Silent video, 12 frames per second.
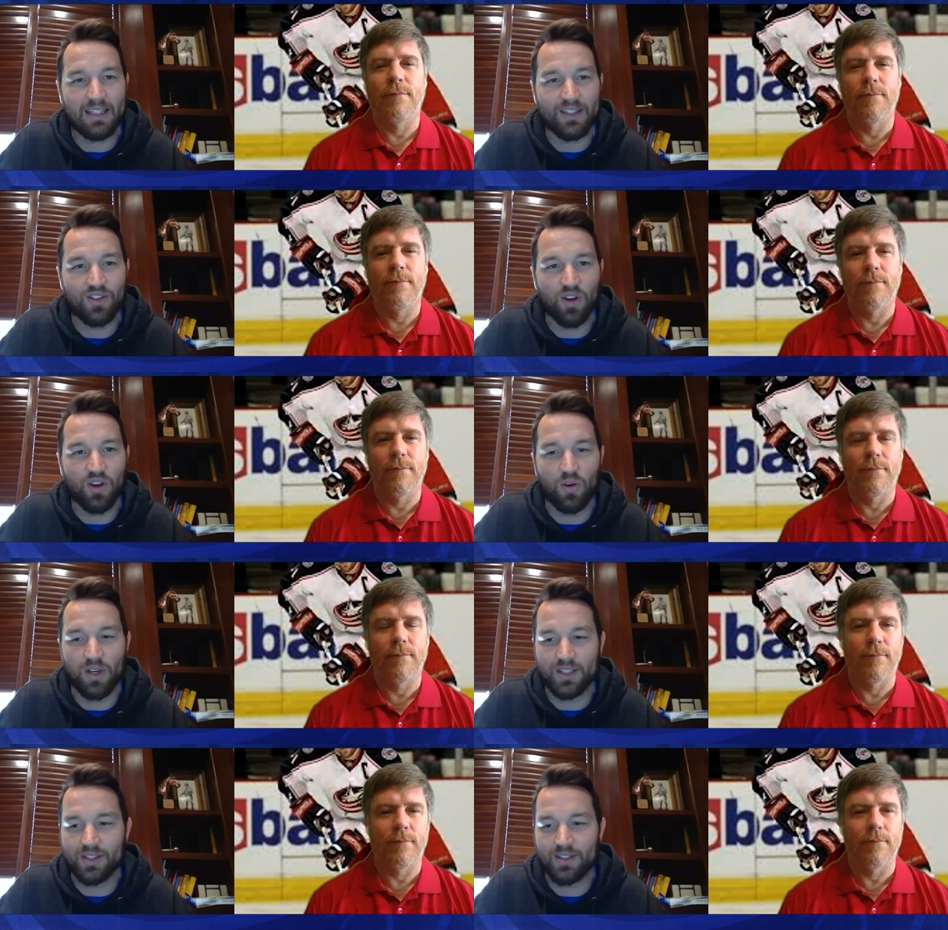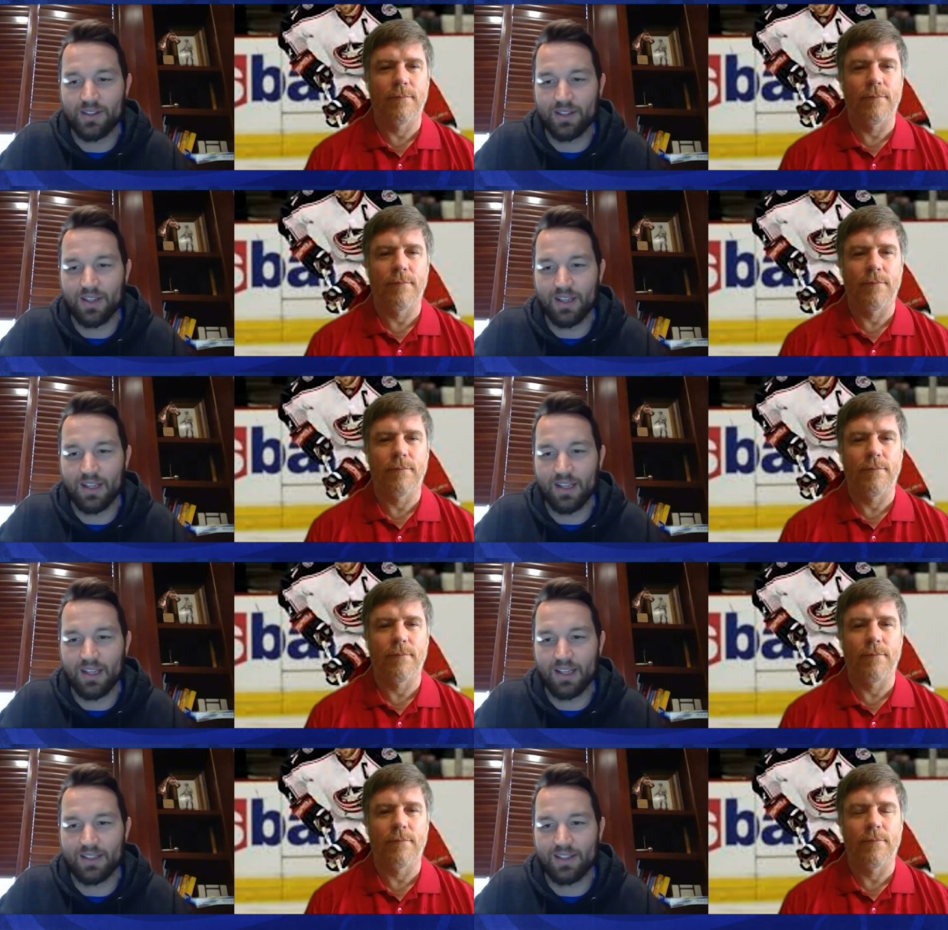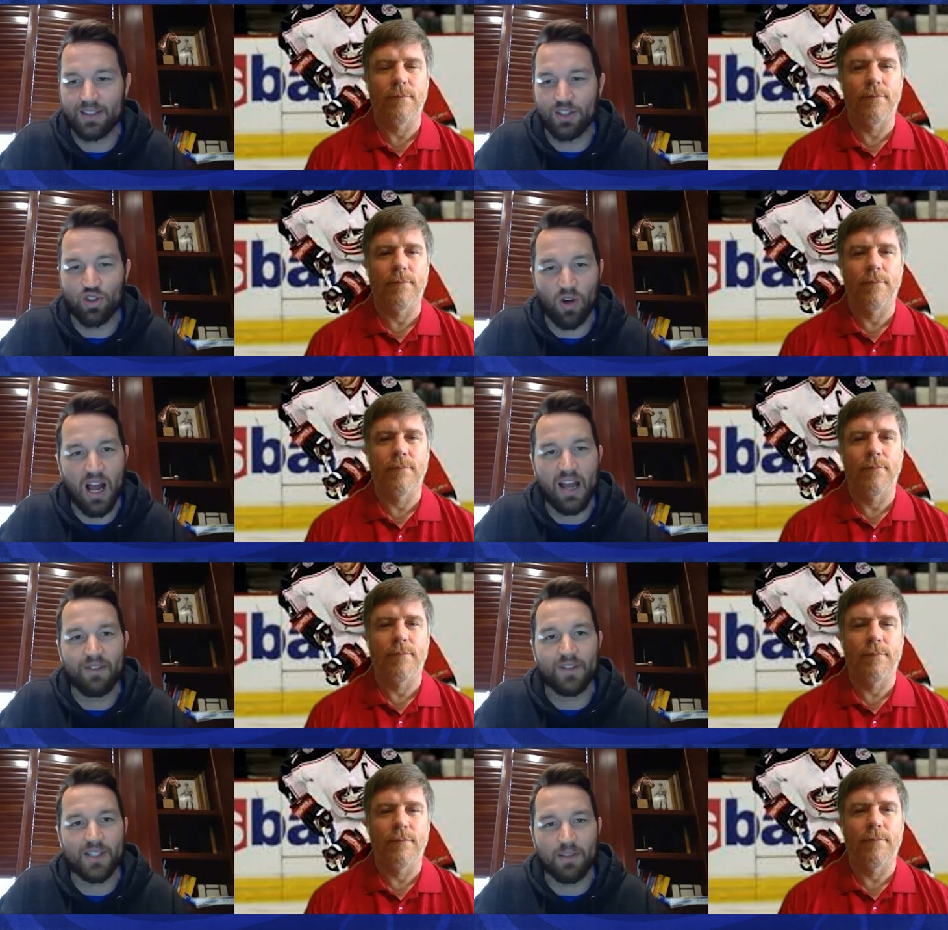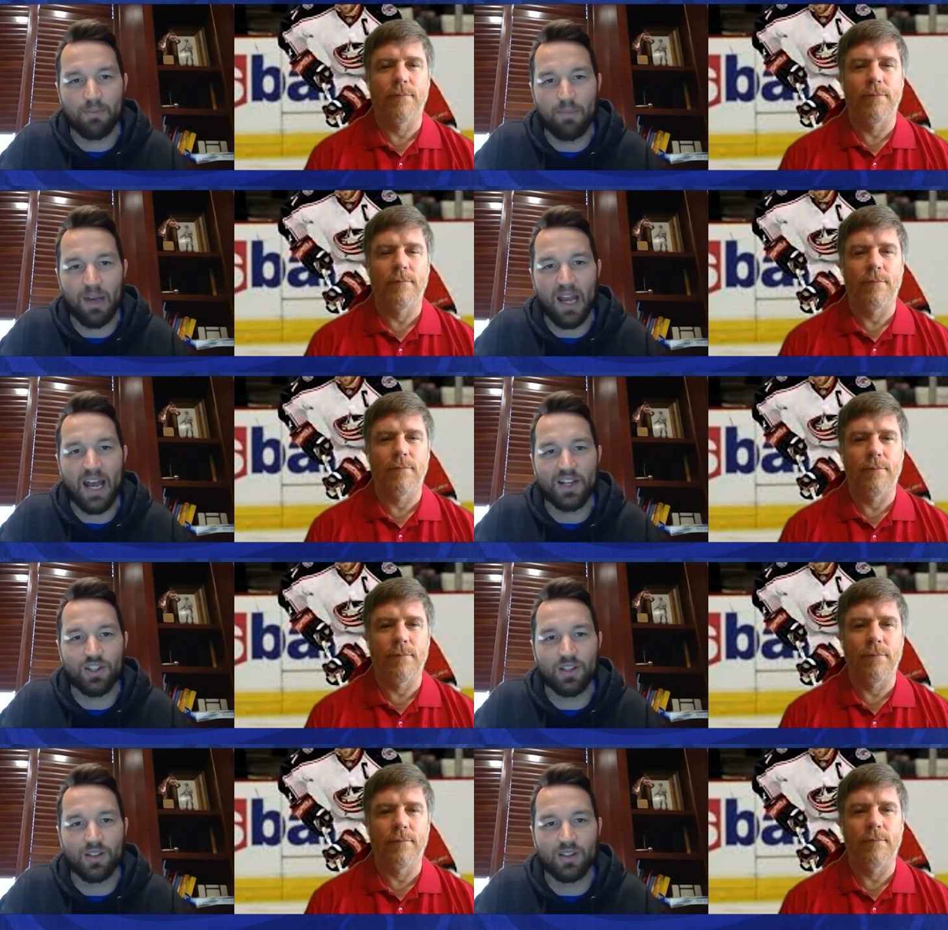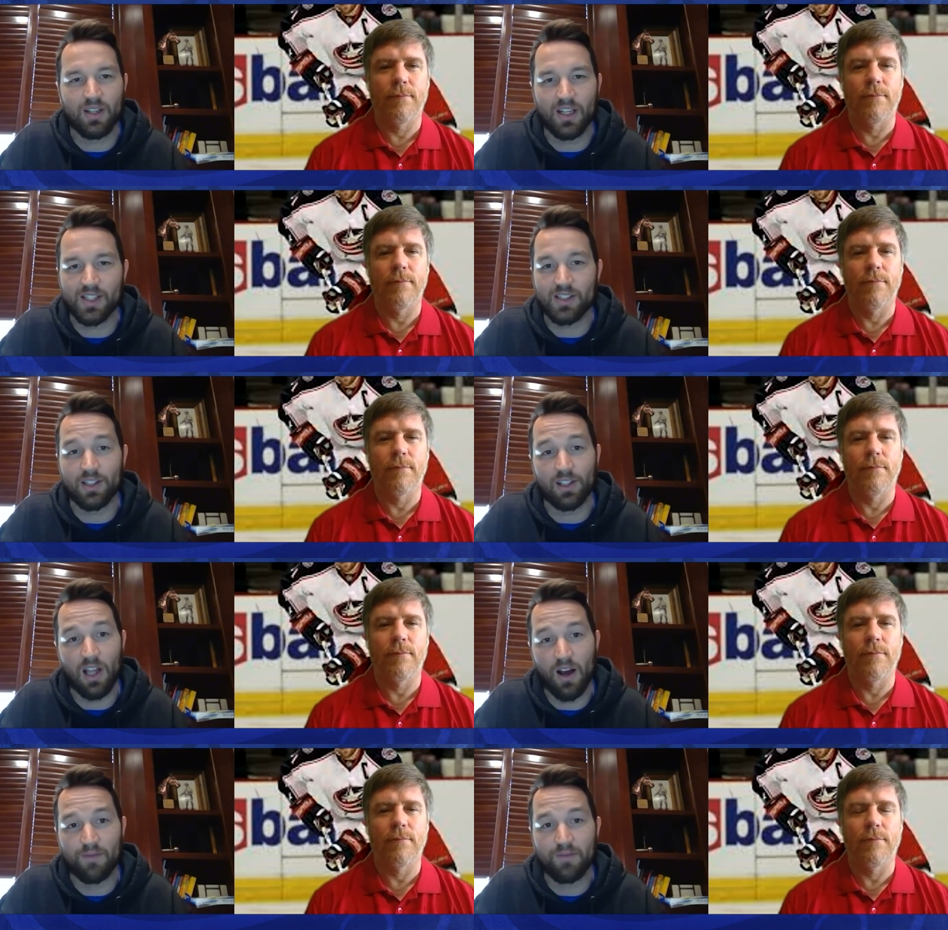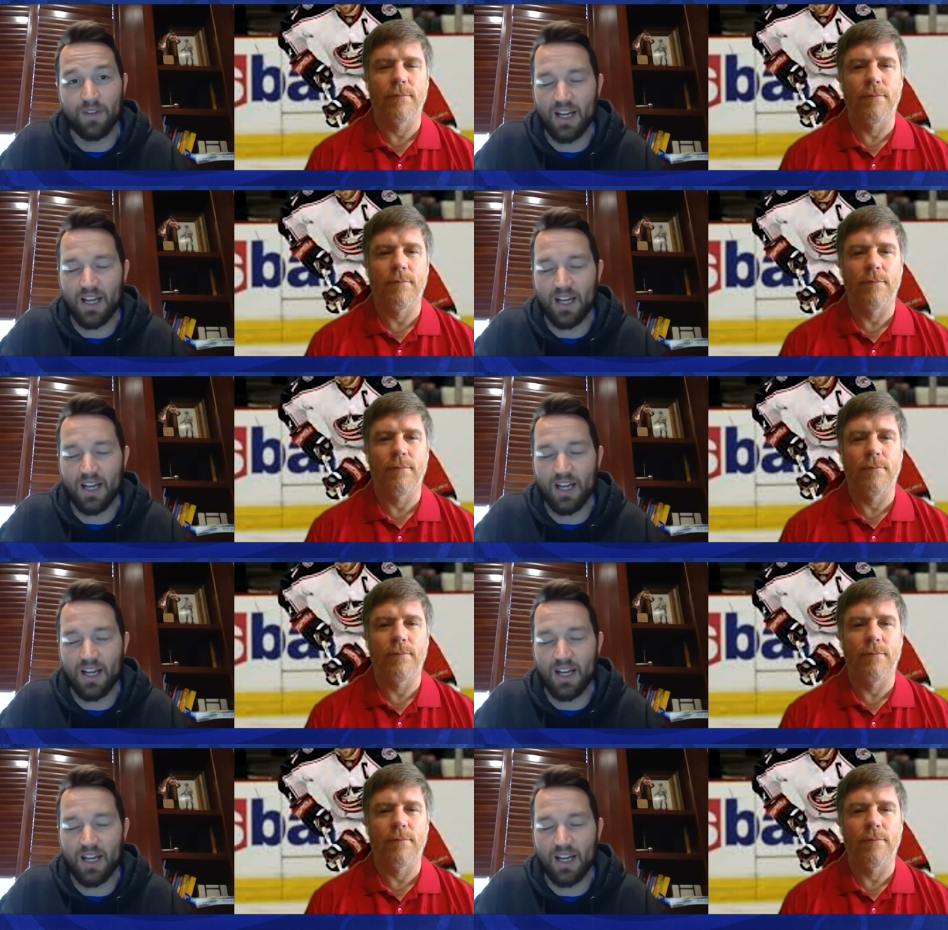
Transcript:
Speaker 1: So it's it's the drive, it's the passion, and it's the love.